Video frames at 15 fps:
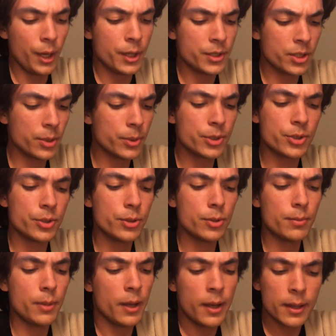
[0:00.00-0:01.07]
To
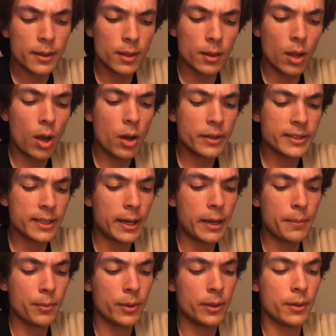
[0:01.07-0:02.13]
resume, the long
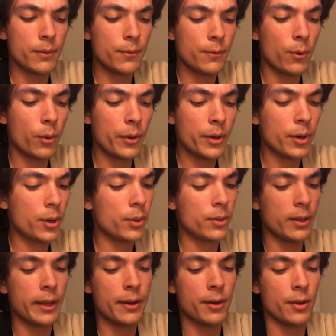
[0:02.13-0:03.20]
typewritten 4-year-old
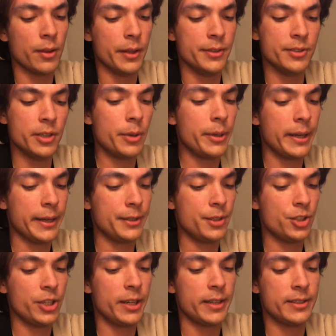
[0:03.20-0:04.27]
letter that Zooey had
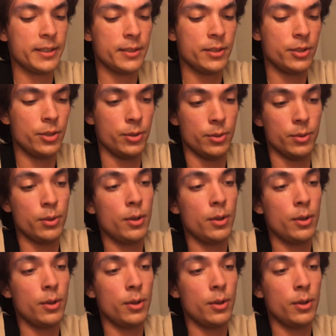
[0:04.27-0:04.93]
checked into